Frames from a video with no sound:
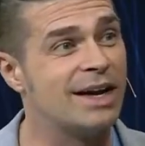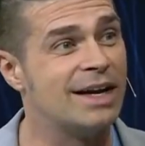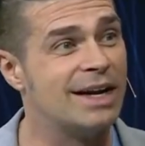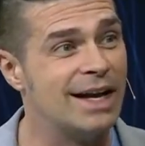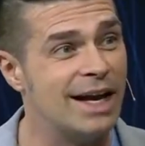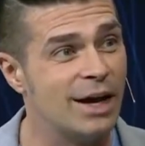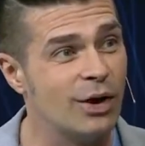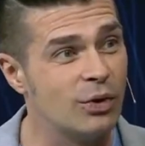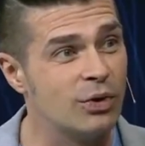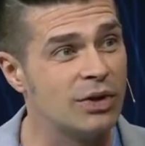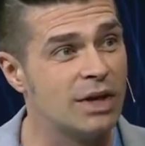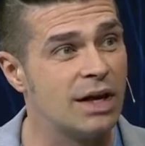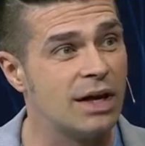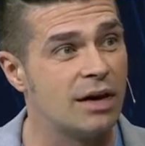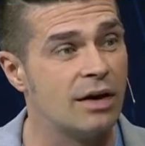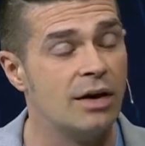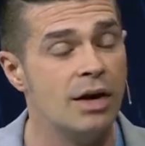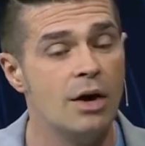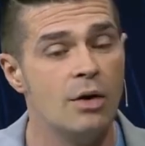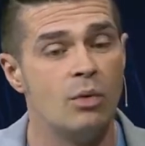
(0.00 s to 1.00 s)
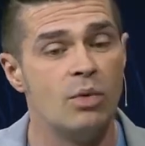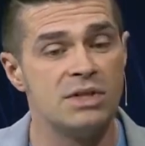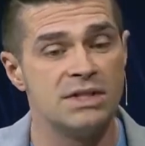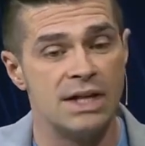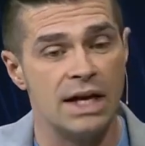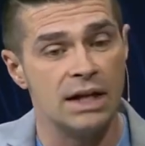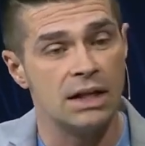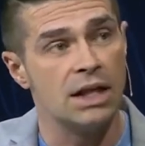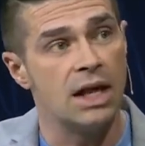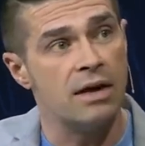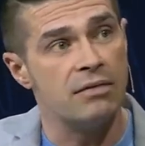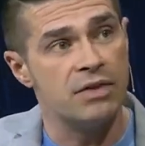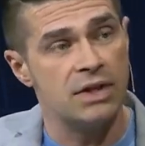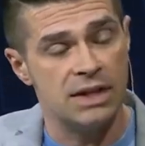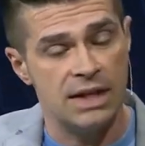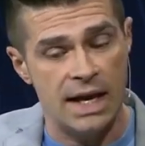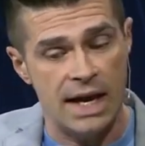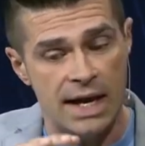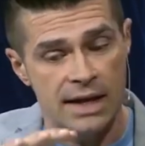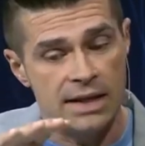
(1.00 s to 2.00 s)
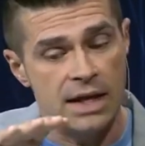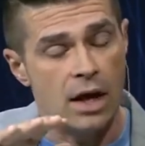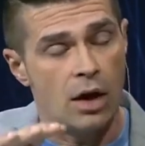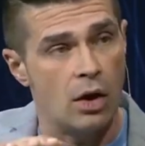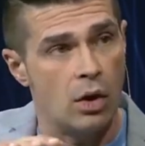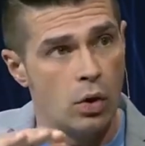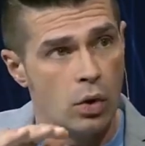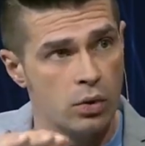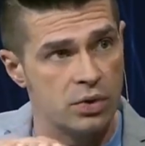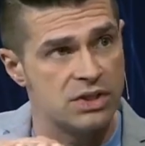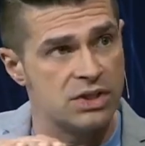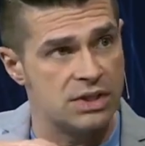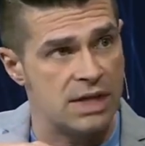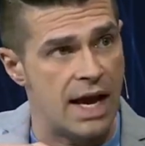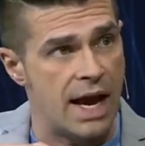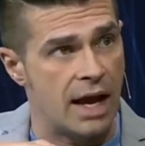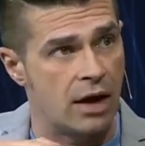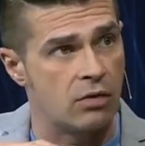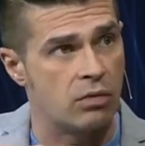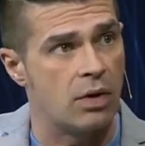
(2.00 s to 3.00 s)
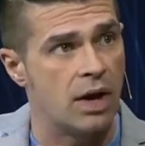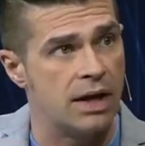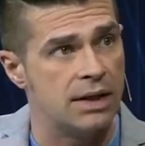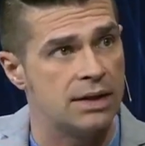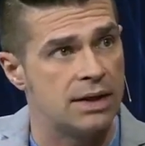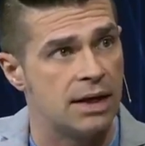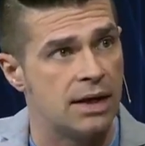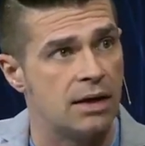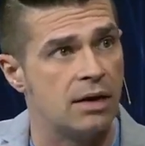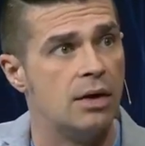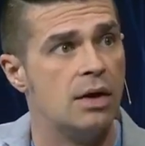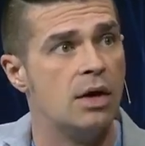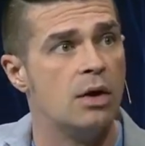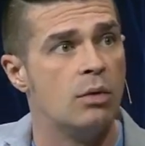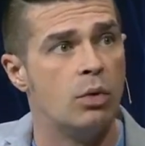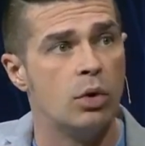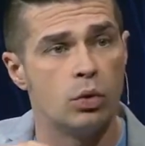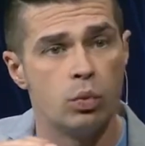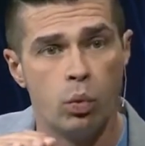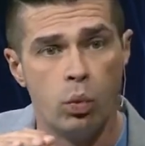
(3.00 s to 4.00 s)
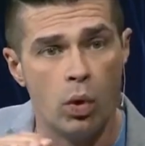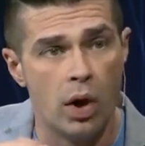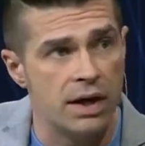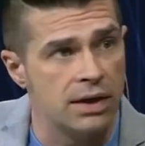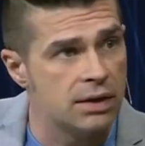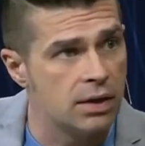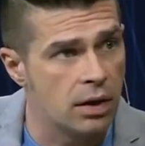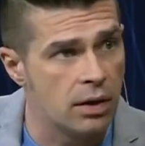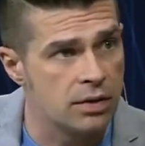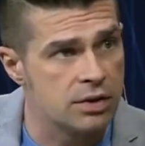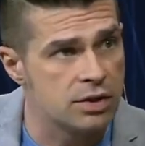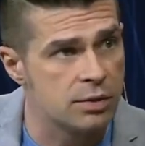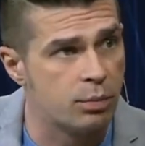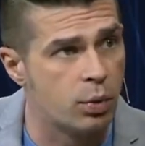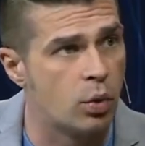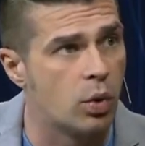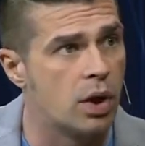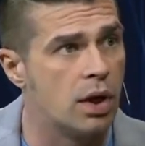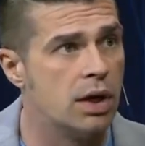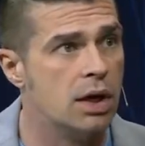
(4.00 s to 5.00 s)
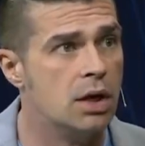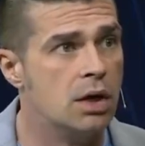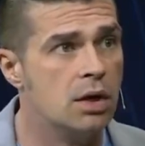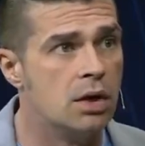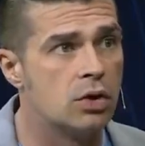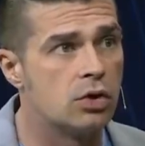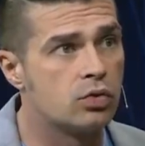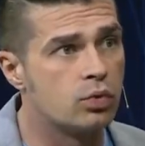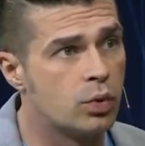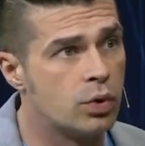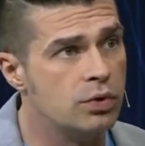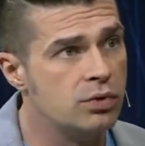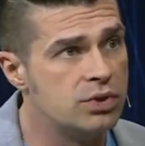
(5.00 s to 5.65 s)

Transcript: in healthcare was they loved that they had that whole stack right there with one call support through